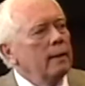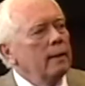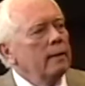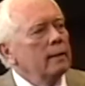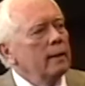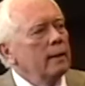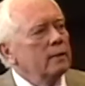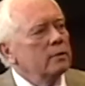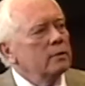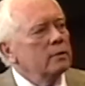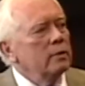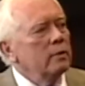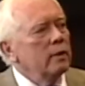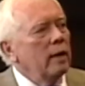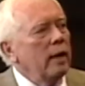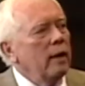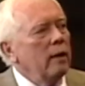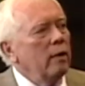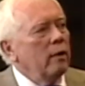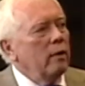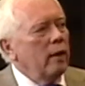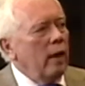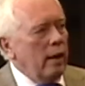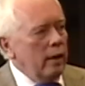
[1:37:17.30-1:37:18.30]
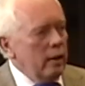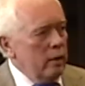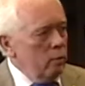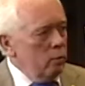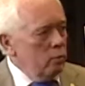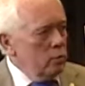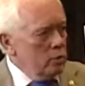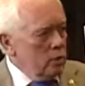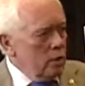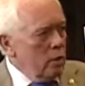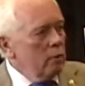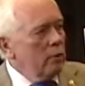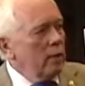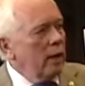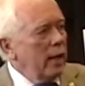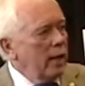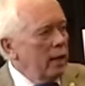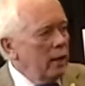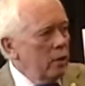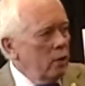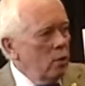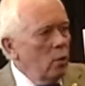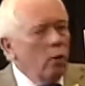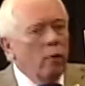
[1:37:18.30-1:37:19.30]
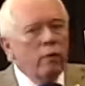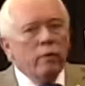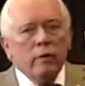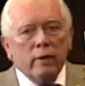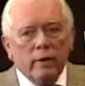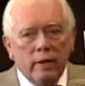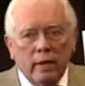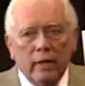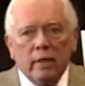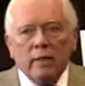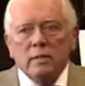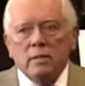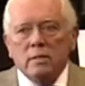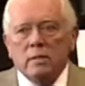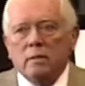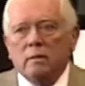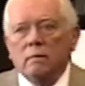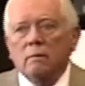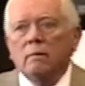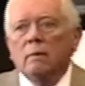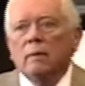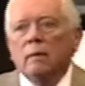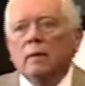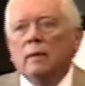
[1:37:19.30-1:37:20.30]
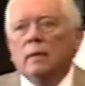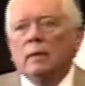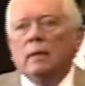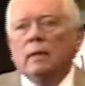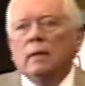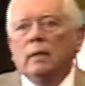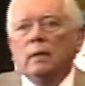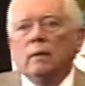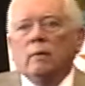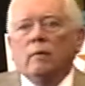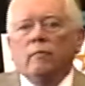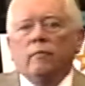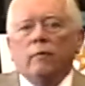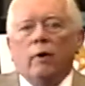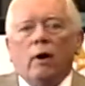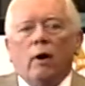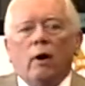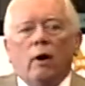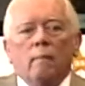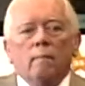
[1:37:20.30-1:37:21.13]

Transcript: And, uh, so then, and it was located on the Dickinson farm.